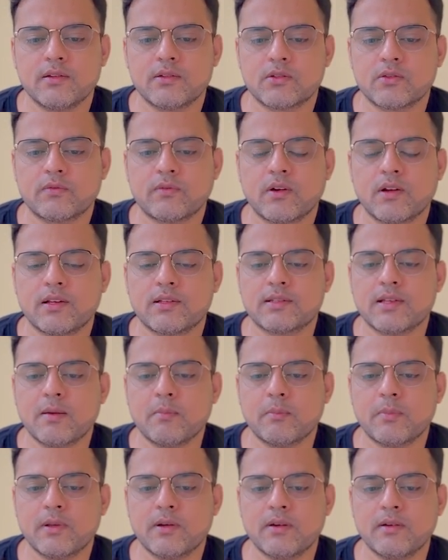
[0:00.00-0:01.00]
So, for
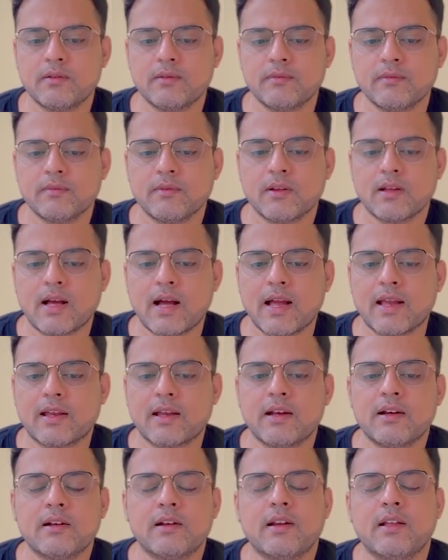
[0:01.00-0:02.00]
example, I
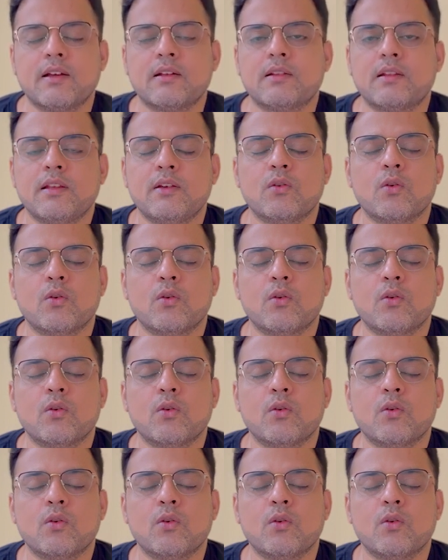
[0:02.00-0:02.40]
can take the